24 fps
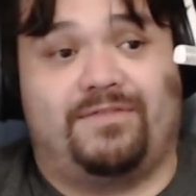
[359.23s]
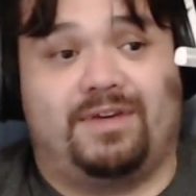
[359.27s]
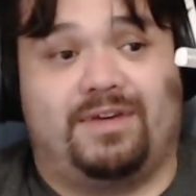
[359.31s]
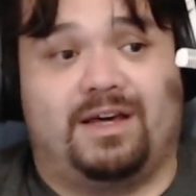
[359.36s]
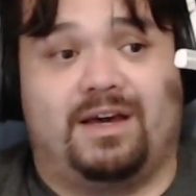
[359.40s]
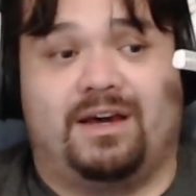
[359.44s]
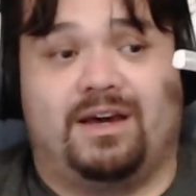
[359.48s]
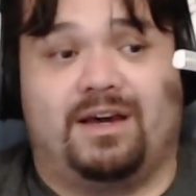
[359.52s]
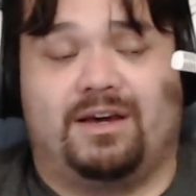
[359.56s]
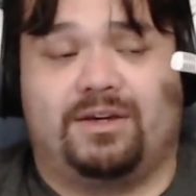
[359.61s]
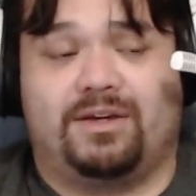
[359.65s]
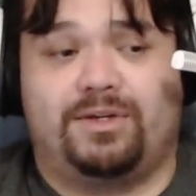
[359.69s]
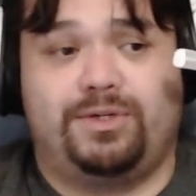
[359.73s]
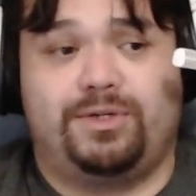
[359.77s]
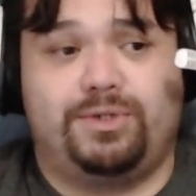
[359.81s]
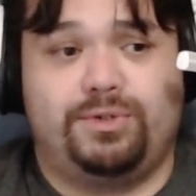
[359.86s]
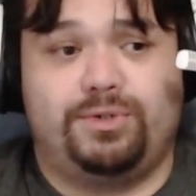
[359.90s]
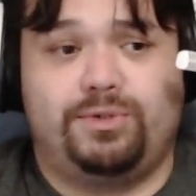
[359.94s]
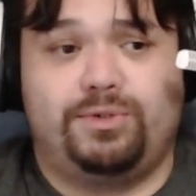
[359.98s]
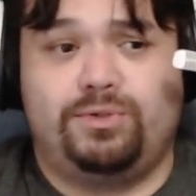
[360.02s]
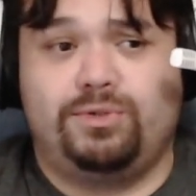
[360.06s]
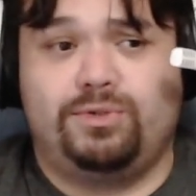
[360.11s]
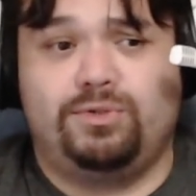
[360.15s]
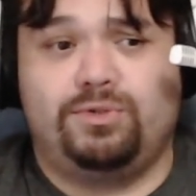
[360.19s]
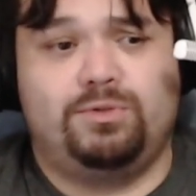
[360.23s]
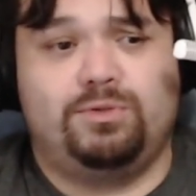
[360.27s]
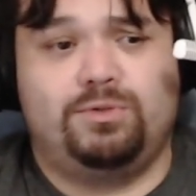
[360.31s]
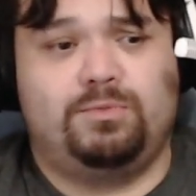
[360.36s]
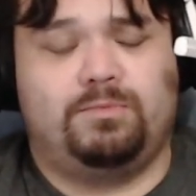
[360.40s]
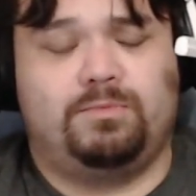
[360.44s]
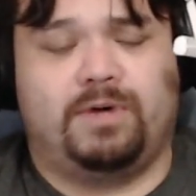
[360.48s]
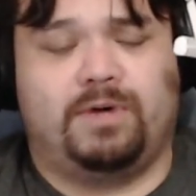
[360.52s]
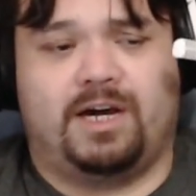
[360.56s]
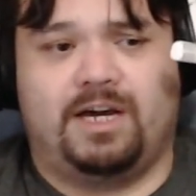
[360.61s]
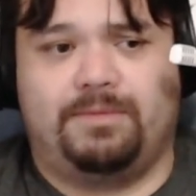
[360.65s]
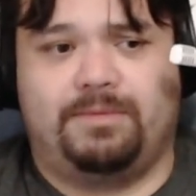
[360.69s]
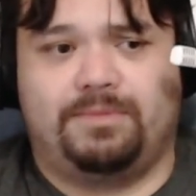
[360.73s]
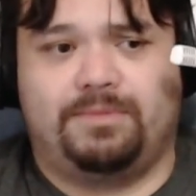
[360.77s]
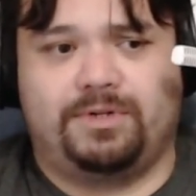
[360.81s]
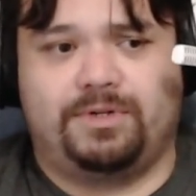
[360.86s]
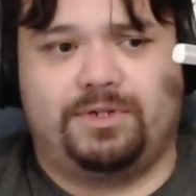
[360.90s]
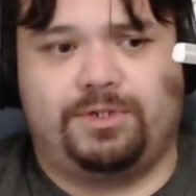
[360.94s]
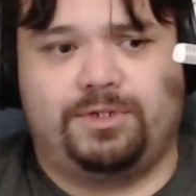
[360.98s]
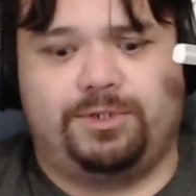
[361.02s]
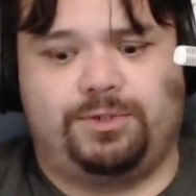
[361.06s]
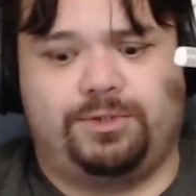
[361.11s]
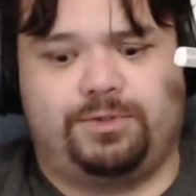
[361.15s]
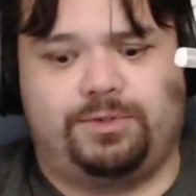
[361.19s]
Uh, cube,
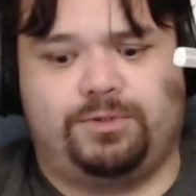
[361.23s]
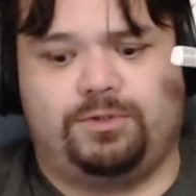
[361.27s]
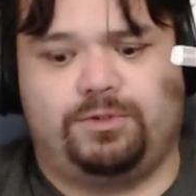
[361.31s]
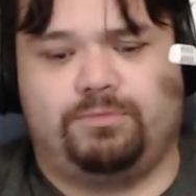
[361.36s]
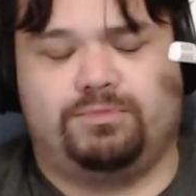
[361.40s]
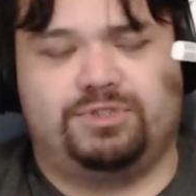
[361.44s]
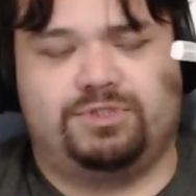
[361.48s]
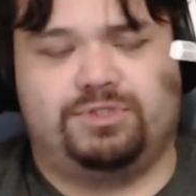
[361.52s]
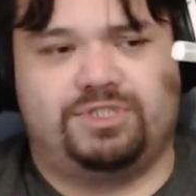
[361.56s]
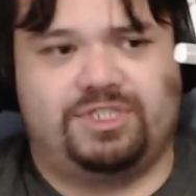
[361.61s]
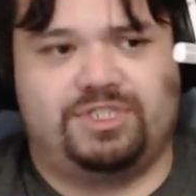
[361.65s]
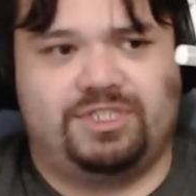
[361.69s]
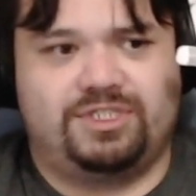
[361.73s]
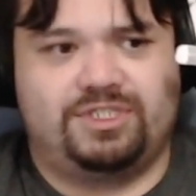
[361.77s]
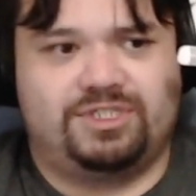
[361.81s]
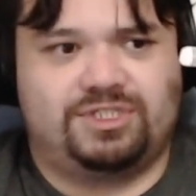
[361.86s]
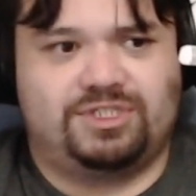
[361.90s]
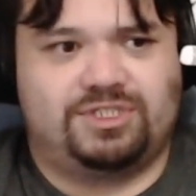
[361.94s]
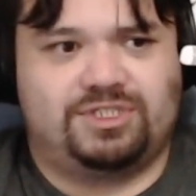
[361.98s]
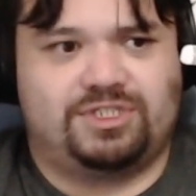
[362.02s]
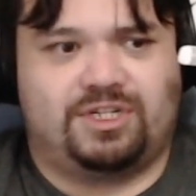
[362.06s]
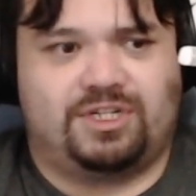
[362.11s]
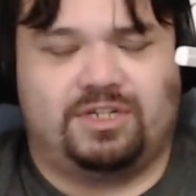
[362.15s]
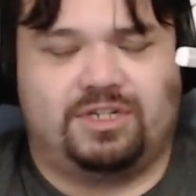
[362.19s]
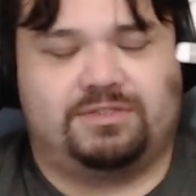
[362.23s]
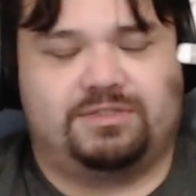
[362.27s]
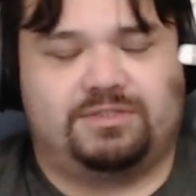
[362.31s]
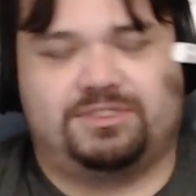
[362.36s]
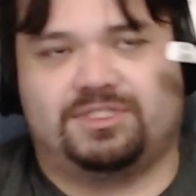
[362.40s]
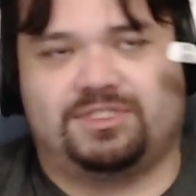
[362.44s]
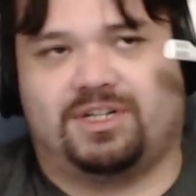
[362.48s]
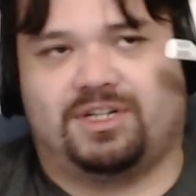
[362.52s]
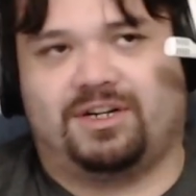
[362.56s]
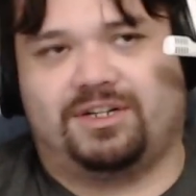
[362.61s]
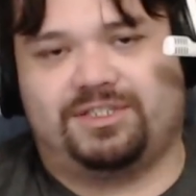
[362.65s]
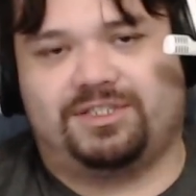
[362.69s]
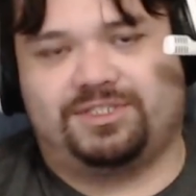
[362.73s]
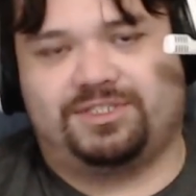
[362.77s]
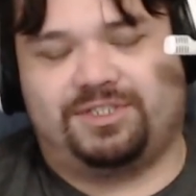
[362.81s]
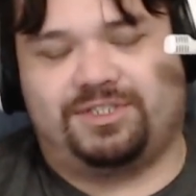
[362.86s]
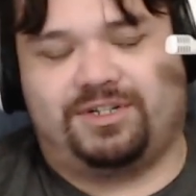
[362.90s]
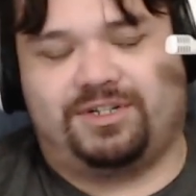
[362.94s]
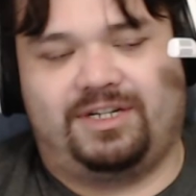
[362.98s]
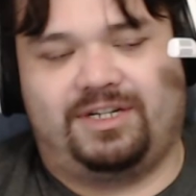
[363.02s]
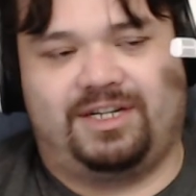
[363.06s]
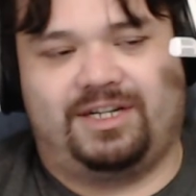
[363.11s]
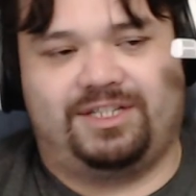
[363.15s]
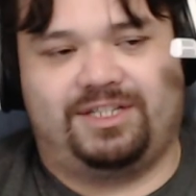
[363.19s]
hypercube, jigsaw, uh, saw,
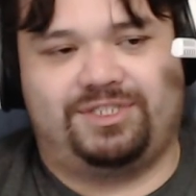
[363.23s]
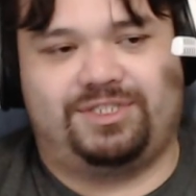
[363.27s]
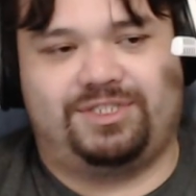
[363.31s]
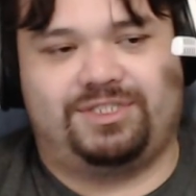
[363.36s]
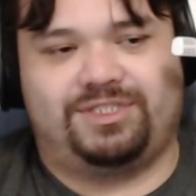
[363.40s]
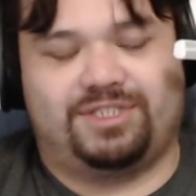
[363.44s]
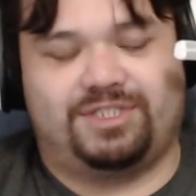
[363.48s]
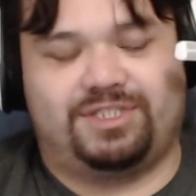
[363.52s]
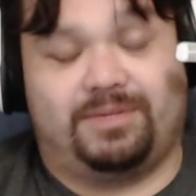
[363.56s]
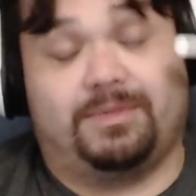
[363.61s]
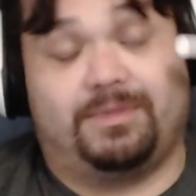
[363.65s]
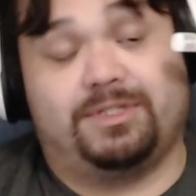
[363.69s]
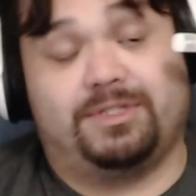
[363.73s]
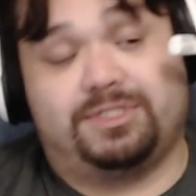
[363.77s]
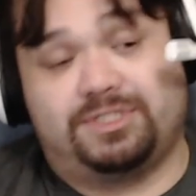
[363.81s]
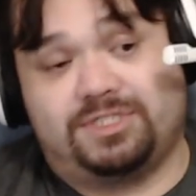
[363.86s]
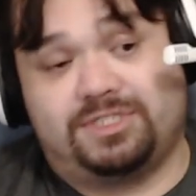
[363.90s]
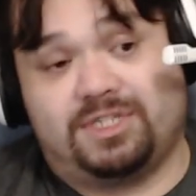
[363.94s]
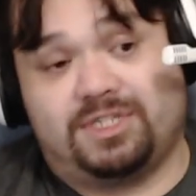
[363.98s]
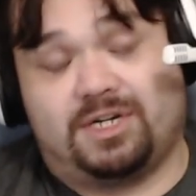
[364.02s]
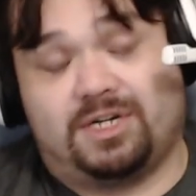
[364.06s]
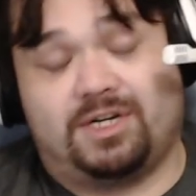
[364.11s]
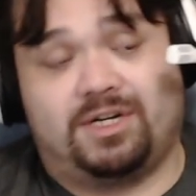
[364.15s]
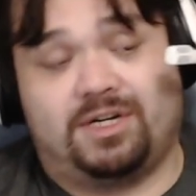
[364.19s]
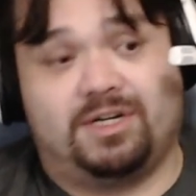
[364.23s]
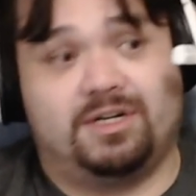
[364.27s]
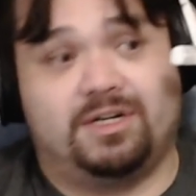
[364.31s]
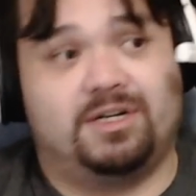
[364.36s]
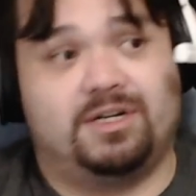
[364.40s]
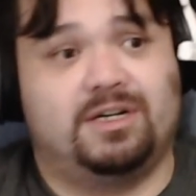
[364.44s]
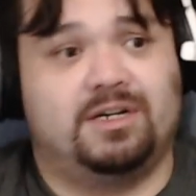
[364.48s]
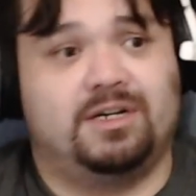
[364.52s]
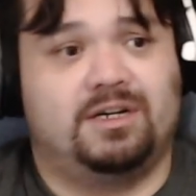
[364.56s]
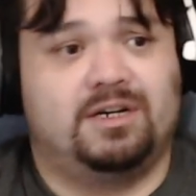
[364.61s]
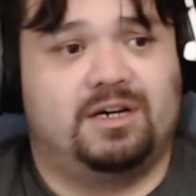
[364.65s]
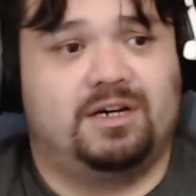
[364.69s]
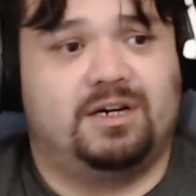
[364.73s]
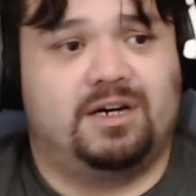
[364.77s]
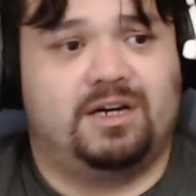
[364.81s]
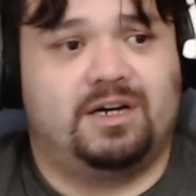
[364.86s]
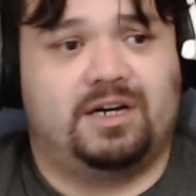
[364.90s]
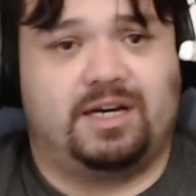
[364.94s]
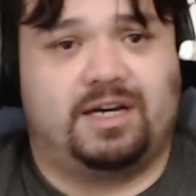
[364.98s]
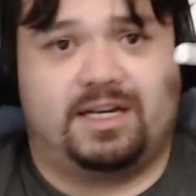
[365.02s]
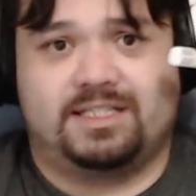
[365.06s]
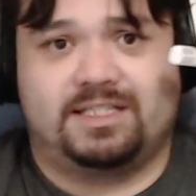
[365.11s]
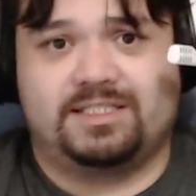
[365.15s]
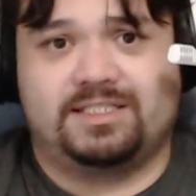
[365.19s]
sorry, jigsaw, but saw, uh,
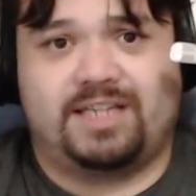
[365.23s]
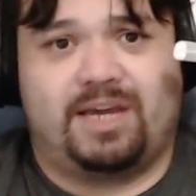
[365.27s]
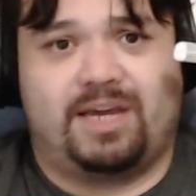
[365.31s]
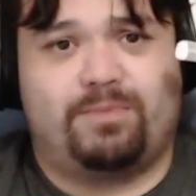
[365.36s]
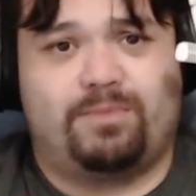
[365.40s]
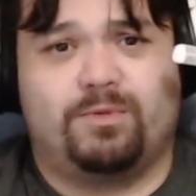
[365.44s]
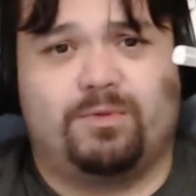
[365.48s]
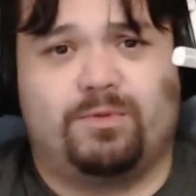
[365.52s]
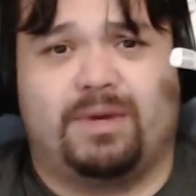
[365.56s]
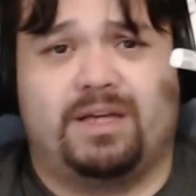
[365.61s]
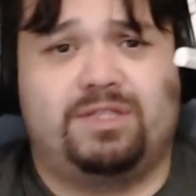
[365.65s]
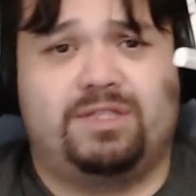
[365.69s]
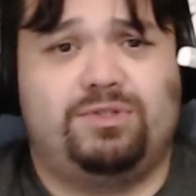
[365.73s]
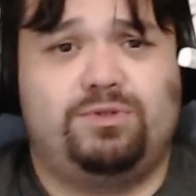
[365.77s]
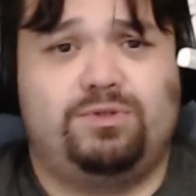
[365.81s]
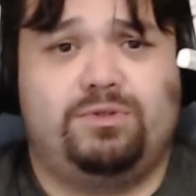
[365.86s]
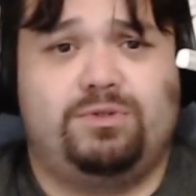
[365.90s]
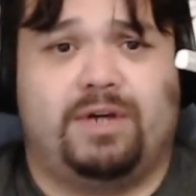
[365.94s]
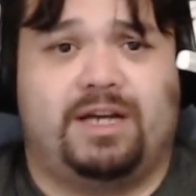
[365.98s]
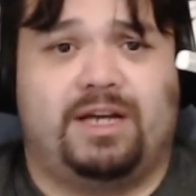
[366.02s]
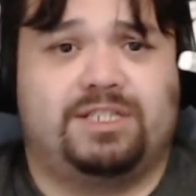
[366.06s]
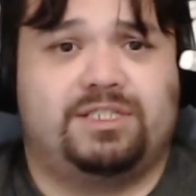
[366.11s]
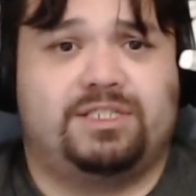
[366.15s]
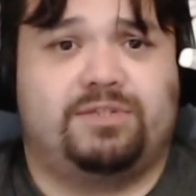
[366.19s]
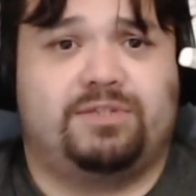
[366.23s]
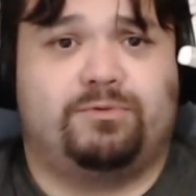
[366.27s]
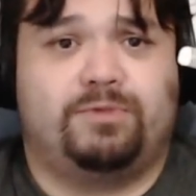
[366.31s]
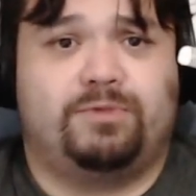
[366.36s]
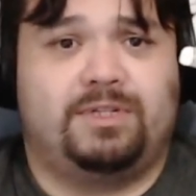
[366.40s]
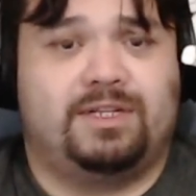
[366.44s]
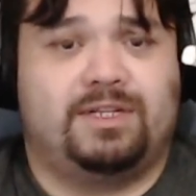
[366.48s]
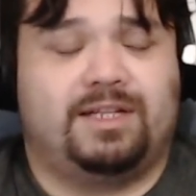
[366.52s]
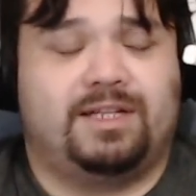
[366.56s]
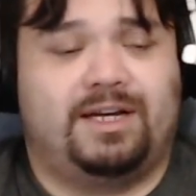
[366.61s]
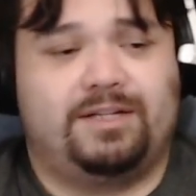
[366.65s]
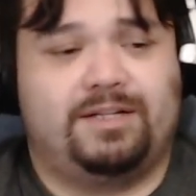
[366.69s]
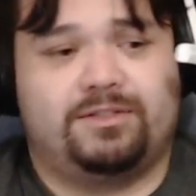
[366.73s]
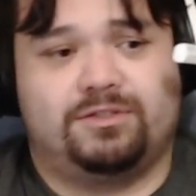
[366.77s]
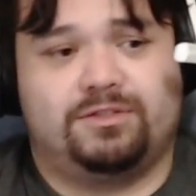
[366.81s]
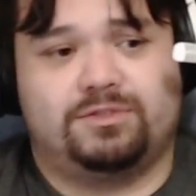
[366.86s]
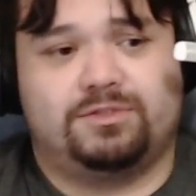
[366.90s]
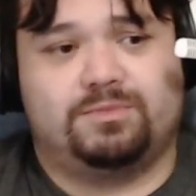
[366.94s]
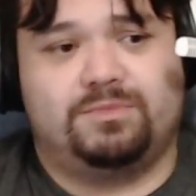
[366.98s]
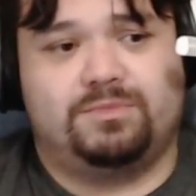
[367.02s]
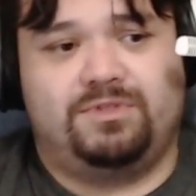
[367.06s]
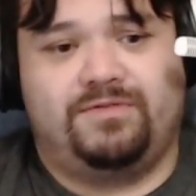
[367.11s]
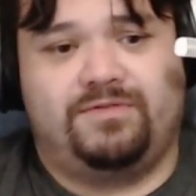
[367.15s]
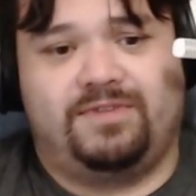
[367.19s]
escape room. I do actually really like those
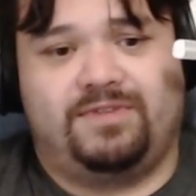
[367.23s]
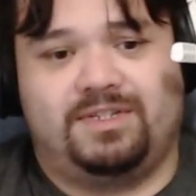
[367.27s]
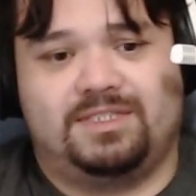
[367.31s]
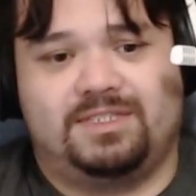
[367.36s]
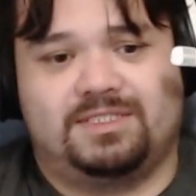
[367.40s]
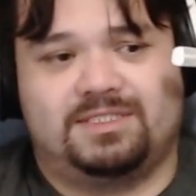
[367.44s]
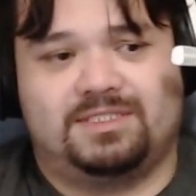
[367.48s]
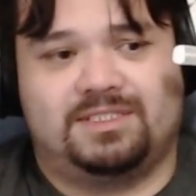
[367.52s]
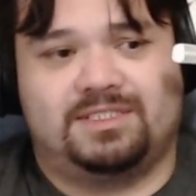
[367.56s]
movies.